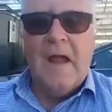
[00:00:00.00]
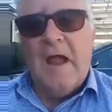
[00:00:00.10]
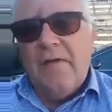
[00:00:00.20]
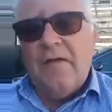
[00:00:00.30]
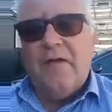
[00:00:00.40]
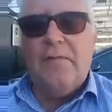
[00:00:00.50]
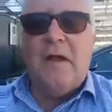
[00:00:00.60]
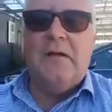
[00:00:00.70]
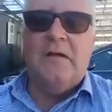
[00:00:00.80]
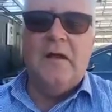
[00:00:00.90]
As
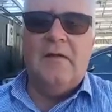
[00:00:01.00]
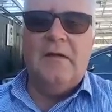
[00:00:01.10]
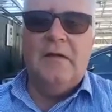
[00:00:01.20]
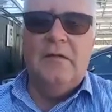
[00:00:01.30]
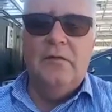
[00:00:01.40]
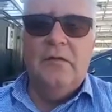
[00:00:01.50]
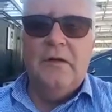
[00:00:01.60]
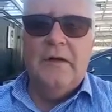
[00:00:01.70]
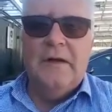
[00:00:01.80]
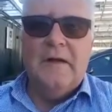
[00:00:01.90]
expected, nothing new.
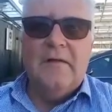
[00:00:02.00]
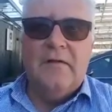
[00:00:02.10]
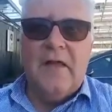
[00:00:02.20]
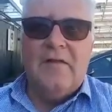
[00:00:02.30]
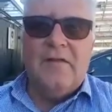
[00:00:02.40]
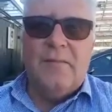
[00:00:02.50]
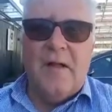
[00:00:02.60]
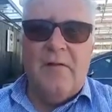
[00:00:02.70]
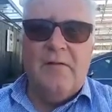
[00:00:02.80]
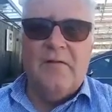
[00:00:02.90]
So that
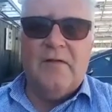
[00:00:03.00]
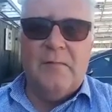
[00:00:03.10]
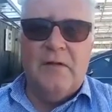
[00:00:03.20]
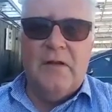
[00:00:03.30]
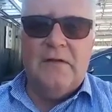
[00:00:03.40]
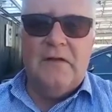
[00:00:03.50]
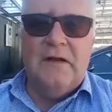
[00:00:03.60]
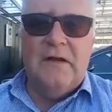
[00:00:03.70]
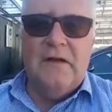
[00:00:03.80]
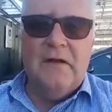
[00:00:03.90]
spells
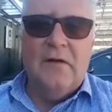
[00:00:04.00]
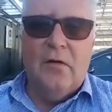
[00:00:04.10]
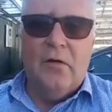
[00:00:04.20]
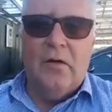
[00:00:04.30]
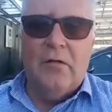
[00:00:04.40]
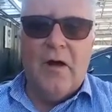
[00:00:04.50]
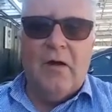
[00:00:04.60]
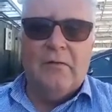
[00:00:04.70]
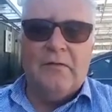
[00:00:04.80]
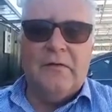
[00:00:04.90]
stability all
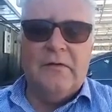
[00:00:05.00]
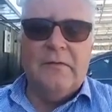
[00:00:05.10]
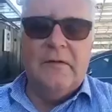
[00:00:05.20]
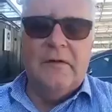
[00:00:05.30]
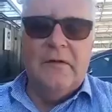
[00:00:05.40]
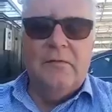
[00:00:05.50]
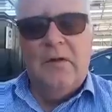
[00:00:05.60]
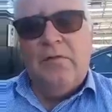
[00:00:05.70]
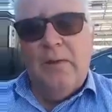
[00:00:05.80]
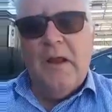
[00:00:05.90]
around,
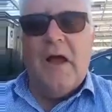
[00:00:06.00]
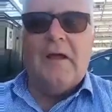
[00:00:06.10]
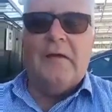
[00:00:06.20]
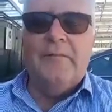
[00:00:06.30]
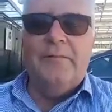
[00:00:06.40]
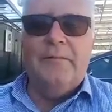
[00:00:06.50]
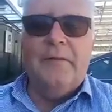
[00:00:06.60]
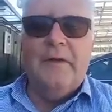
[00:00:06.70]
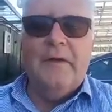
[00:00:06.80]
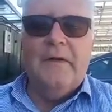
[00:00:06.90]
which we like.
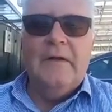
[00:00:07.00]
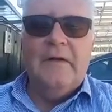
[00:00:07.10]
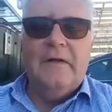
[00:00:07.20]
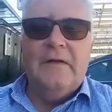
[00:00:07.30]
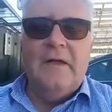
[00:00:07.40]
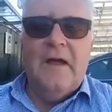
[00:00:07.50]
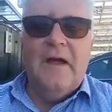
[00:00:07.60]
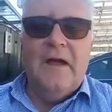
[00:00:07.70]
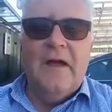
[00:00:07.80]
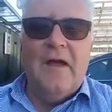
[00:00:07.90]

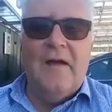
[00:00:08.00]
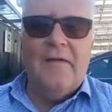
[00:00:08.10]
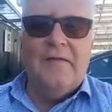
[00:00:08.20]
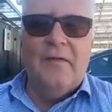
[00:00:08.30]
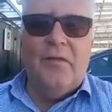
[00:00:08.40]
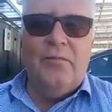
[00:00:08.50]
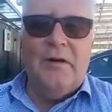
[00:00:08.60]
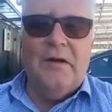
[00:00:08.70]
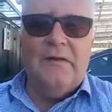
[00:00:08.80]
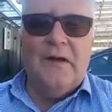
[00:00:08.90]
There has not
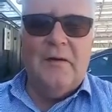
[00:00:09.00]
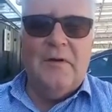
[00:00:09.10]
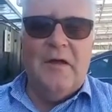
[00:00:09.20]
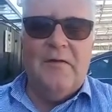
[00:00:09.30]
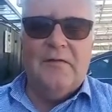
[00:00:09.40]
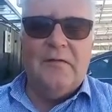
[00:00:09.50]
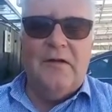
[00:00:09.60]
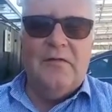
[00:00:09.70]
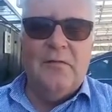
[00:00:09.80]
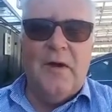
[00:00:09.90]
been a time in
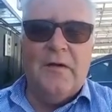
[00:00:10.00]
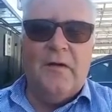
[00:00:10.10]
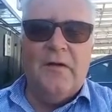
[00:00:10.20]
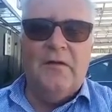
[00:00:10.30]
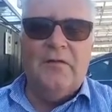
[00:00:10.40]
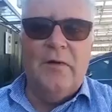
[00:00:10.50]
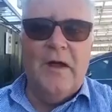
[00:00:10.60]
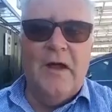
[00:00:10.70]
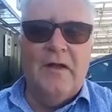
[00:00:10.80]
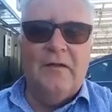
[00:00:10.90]
history, to my knowledge,
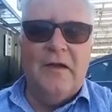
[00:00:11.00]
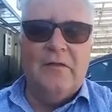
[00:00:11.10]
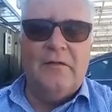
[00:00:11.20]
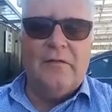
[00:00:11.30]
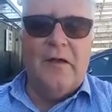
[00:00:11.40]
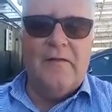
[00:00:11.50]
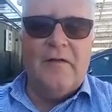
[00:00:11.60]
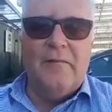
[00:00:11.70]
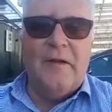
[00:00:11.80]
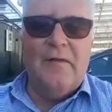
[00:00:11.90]
where interest rates
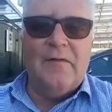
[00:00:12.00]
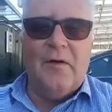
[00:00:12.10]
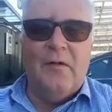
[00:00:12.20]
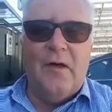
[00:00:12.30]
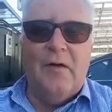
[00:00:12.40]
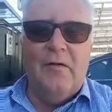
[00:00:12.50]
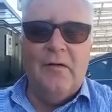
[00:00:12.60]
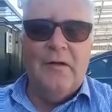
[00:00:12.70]
have been so low.